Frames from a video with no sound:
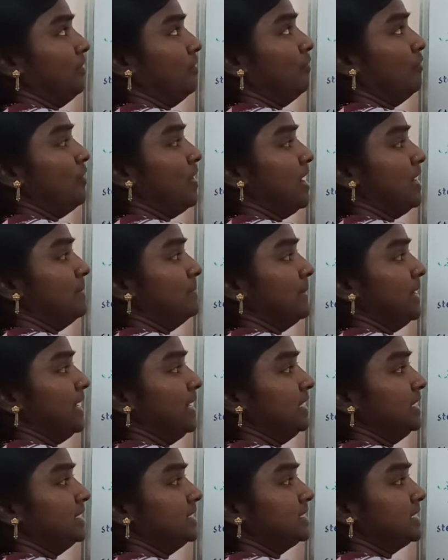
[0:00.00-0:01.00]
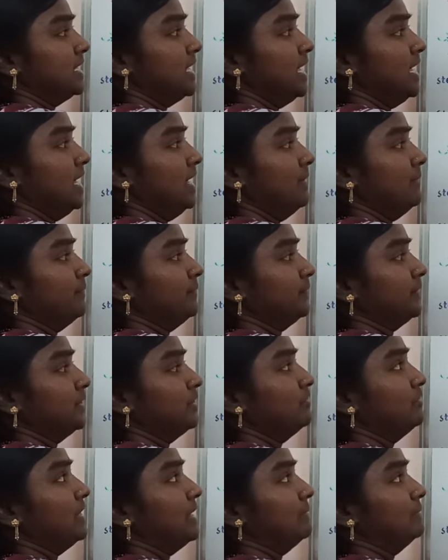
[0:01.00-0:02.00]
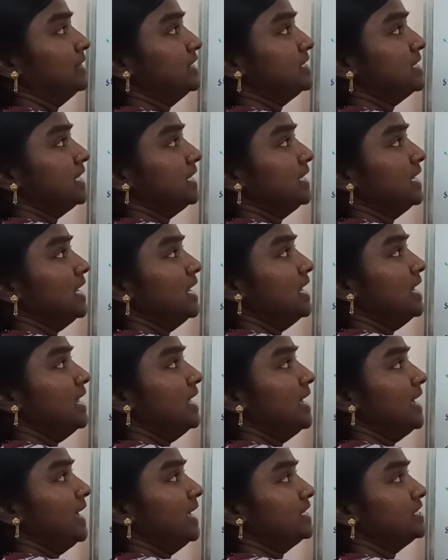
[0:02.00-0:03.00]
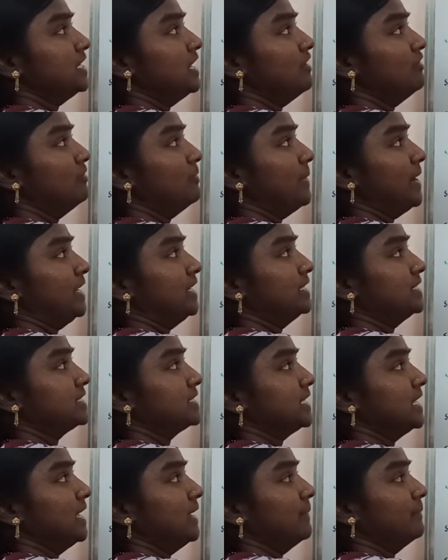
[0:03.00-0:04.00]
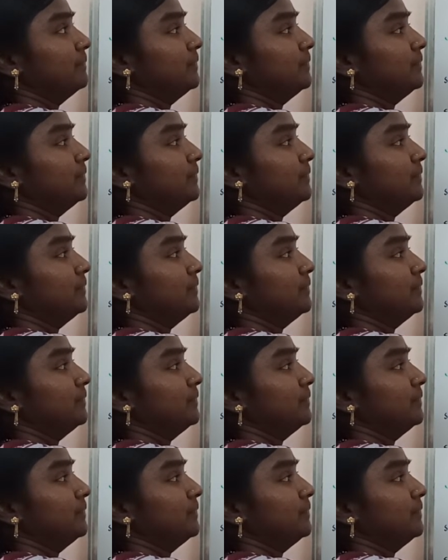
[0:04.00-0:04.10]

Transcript: 1 minus k from the signal h of minus k.